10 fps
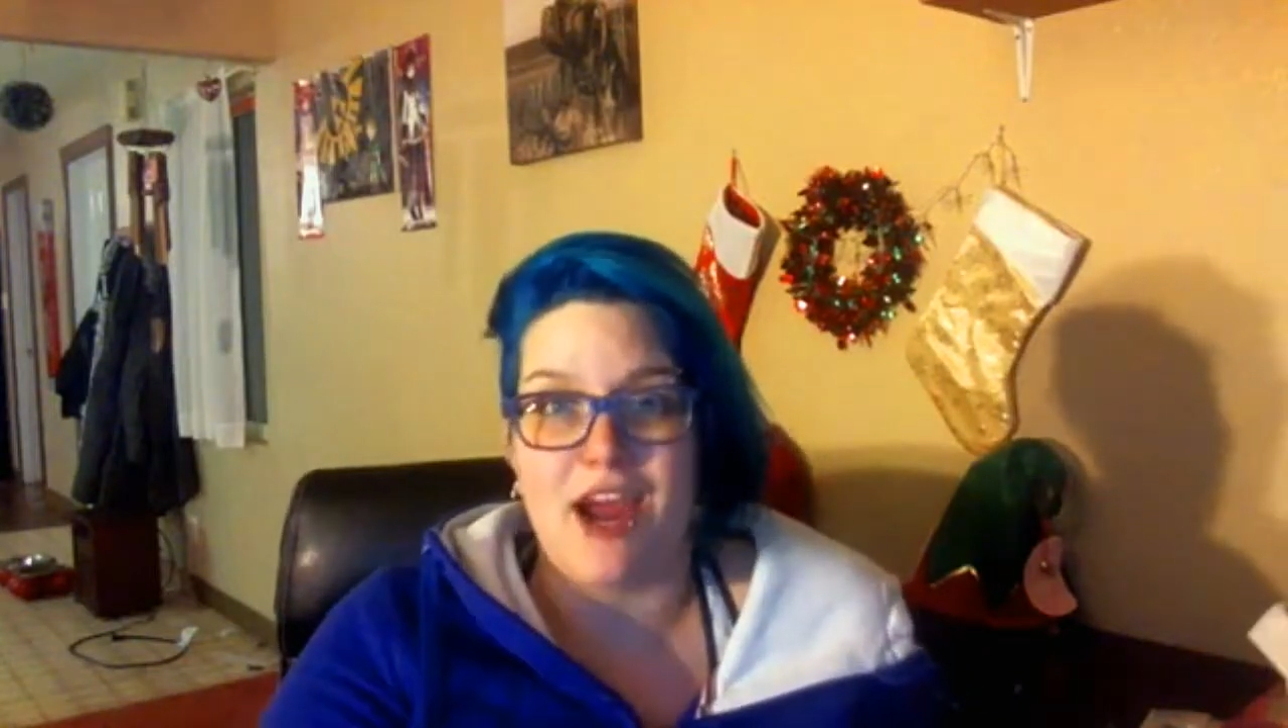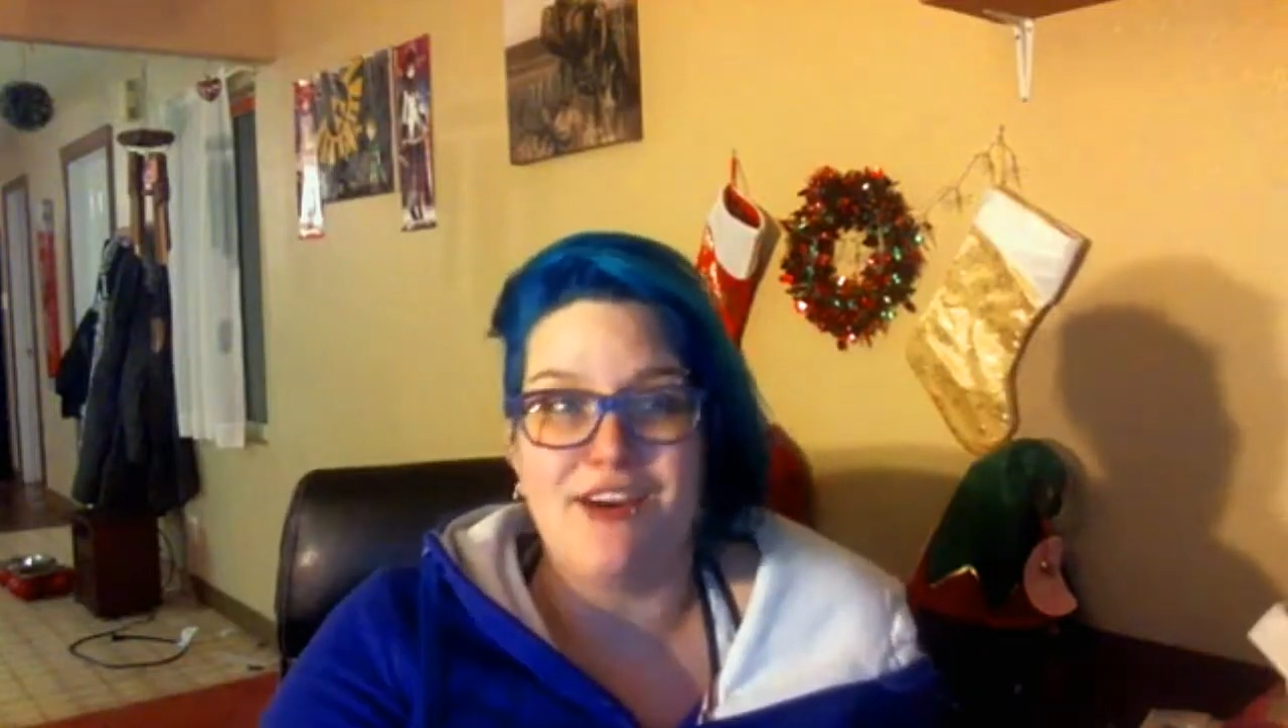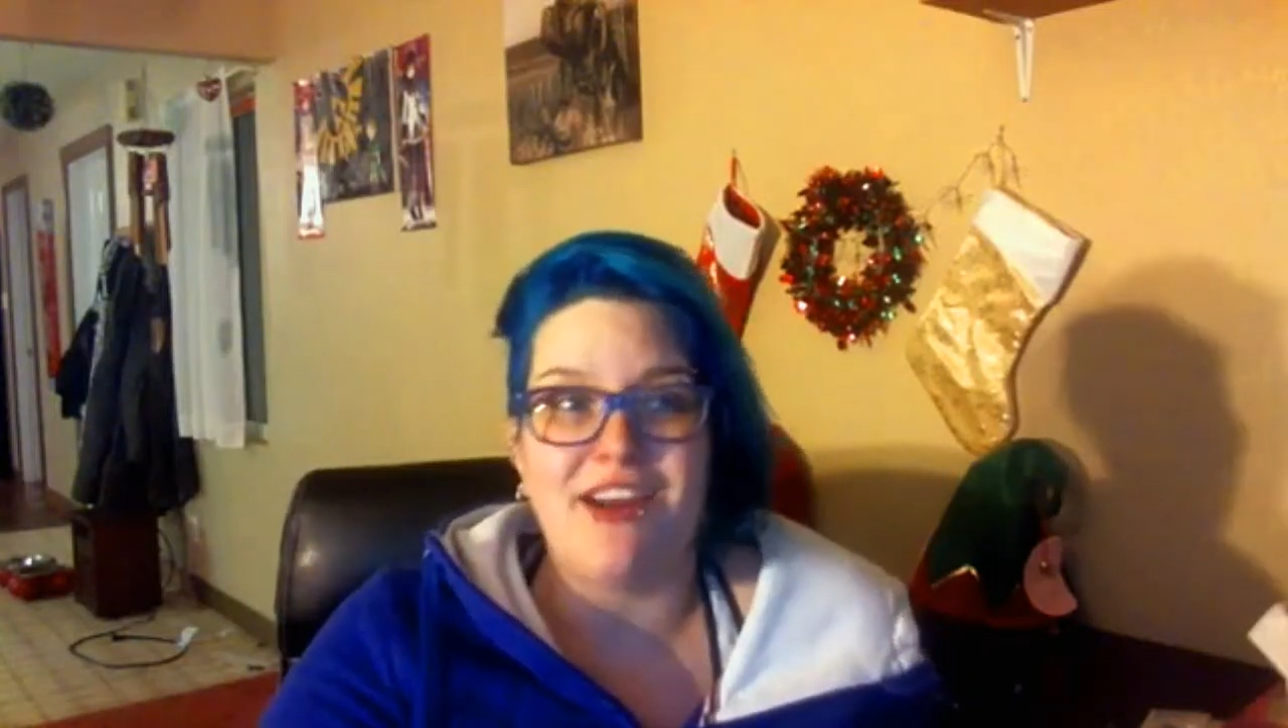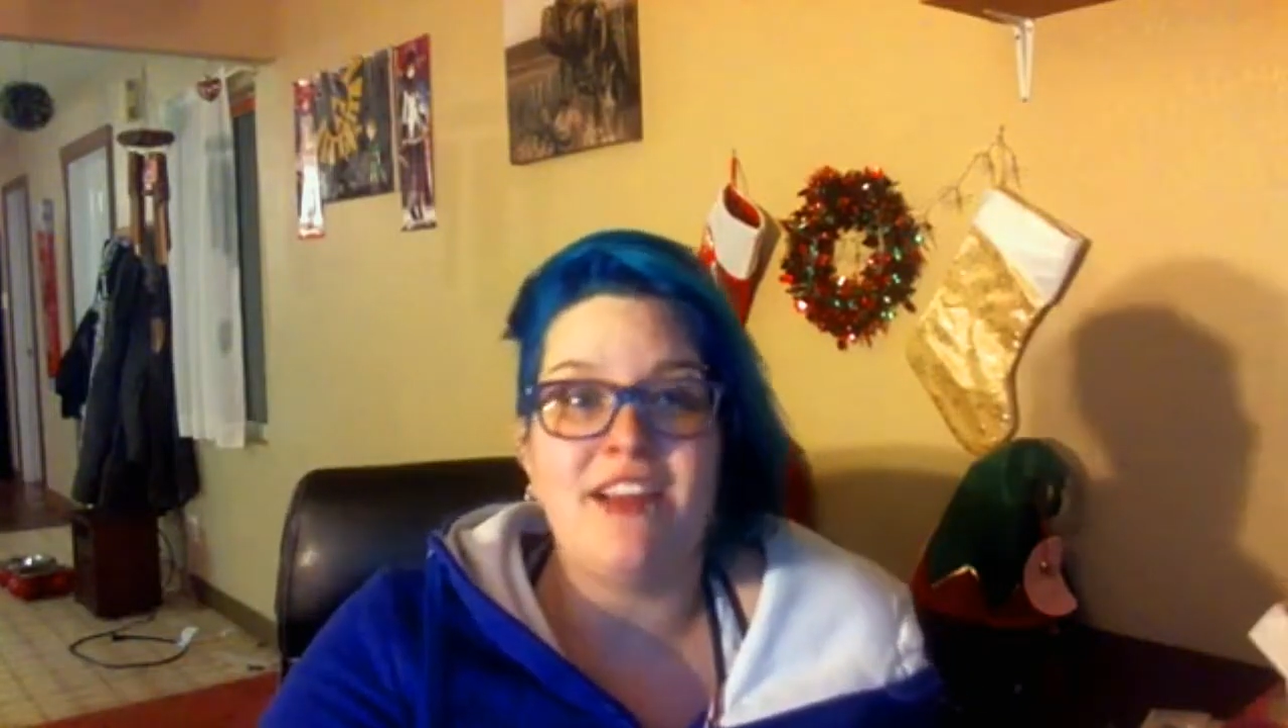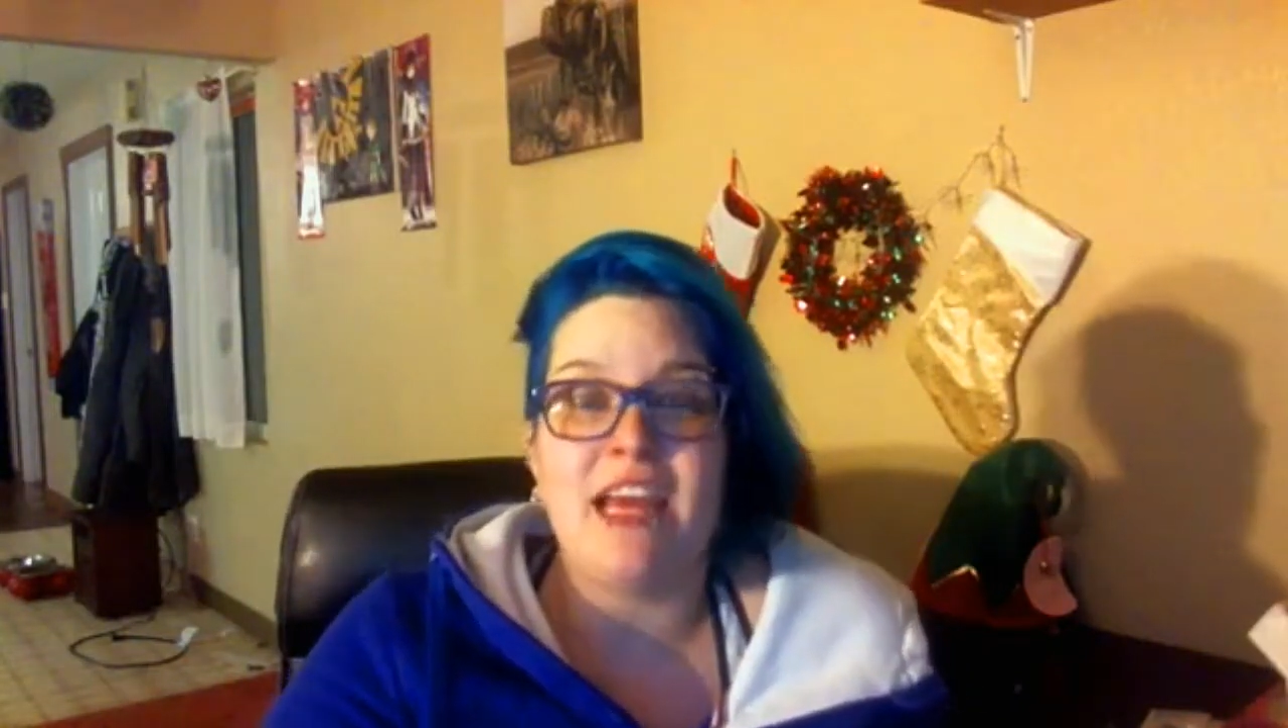
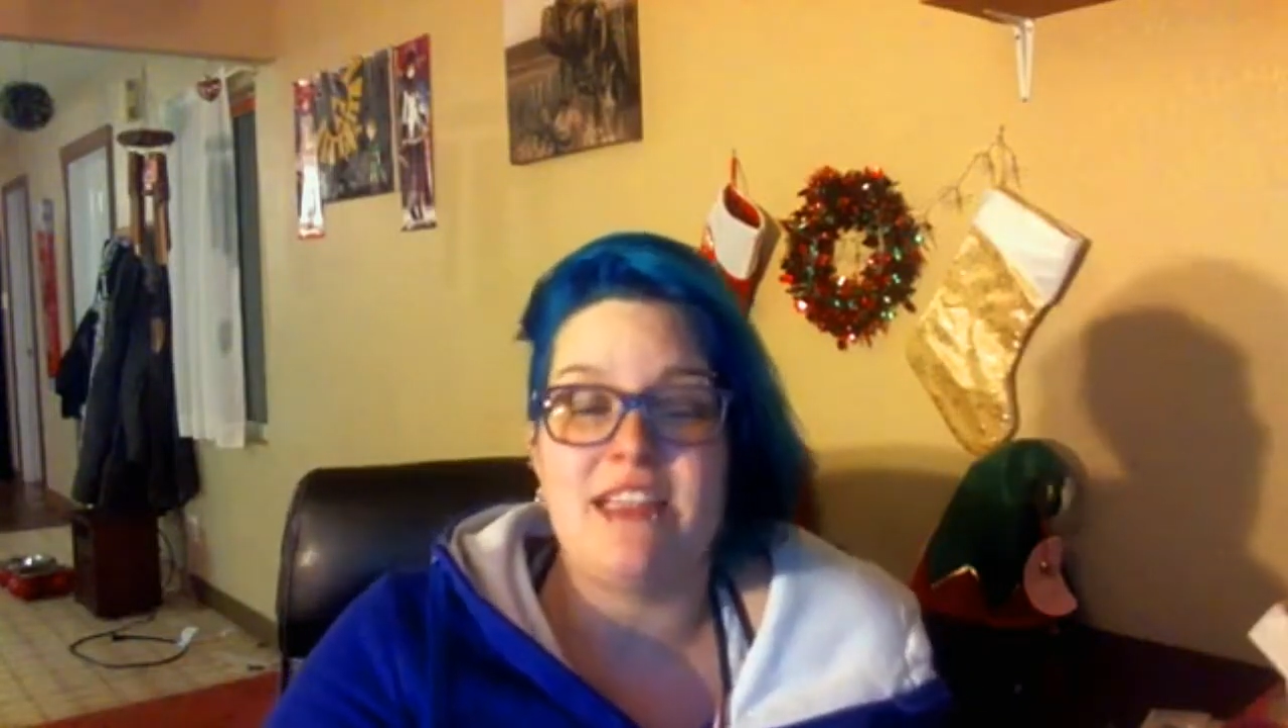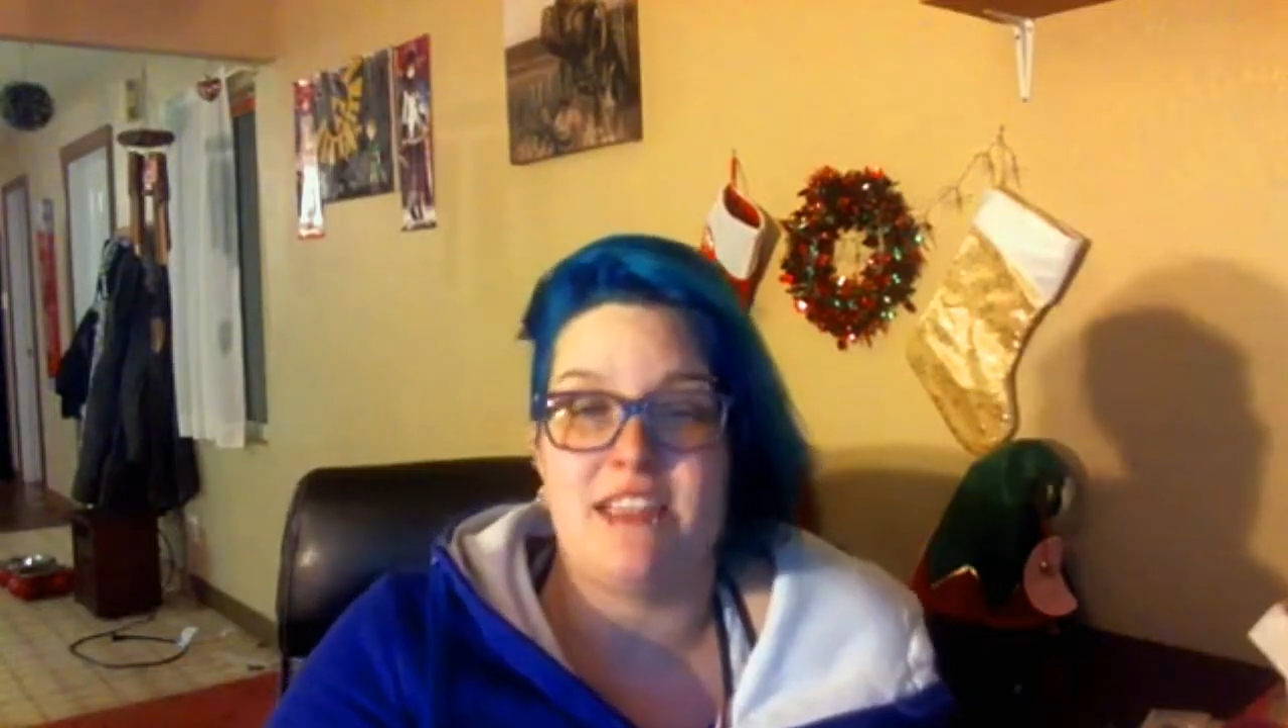Nonetheless,